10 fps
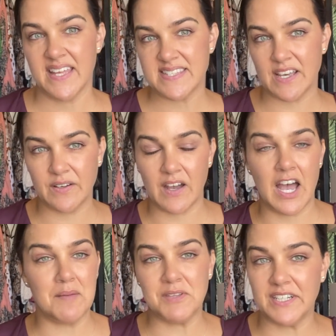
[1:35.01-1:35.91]
so
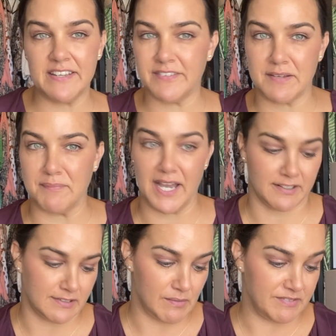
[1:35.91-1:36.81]
I'm not even a
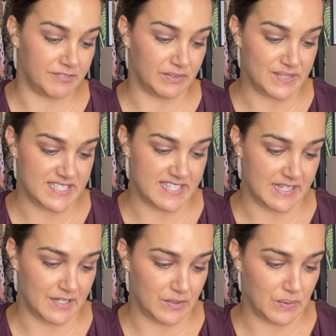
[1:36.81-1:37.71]
micro
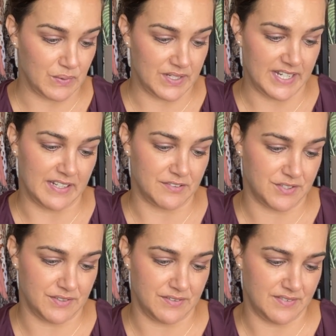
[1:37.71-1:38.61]
influencer according
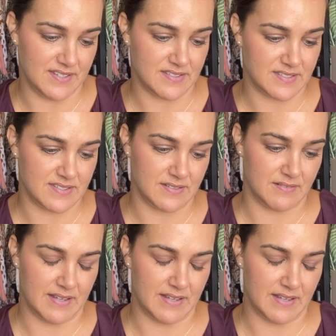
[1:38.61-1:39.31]
to this